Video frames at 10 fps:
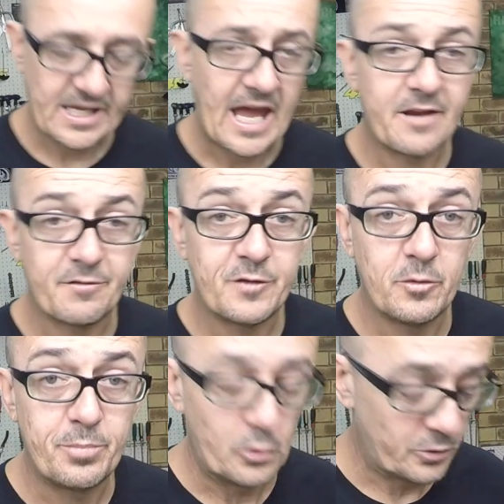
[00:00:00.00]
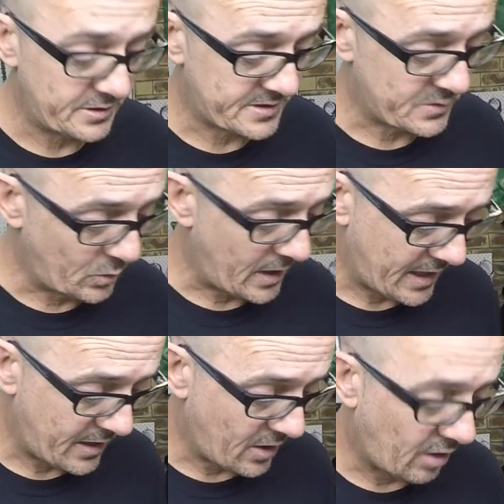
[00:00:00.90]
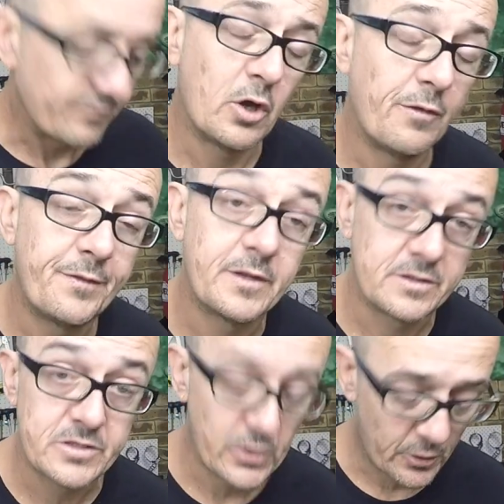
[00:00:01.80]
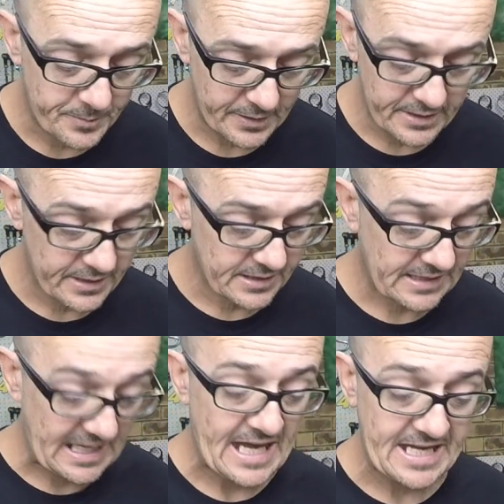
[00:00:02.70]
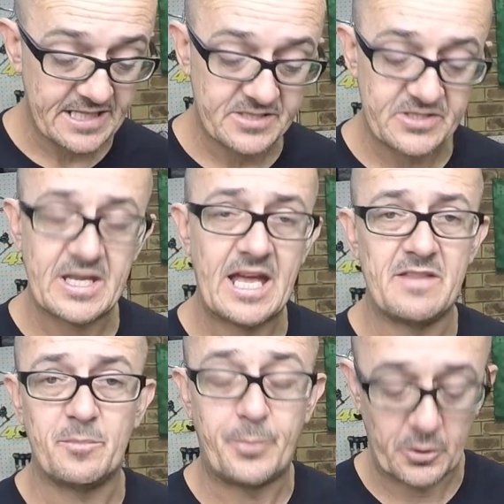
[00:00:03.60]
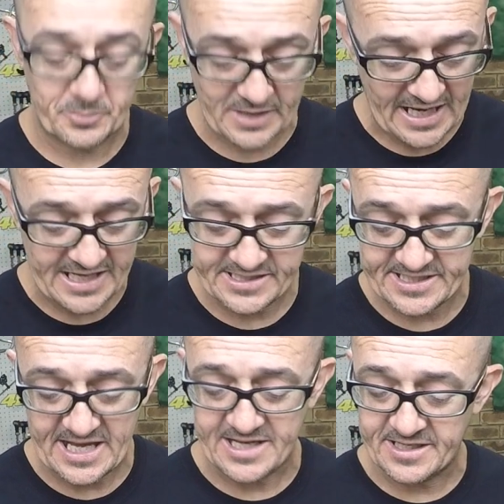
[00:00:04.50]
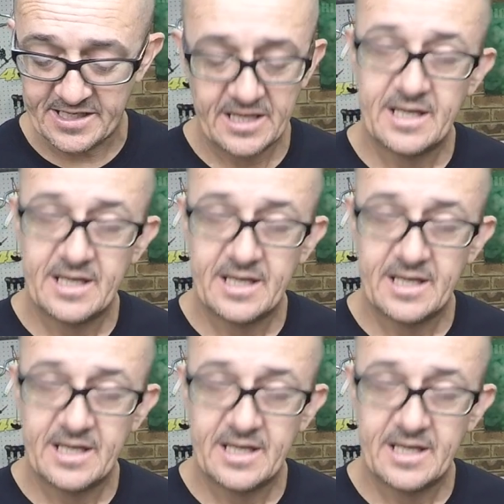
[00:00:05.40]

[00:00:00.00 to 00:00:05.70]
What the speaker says: had a few points where I've got the top case and the bottom case and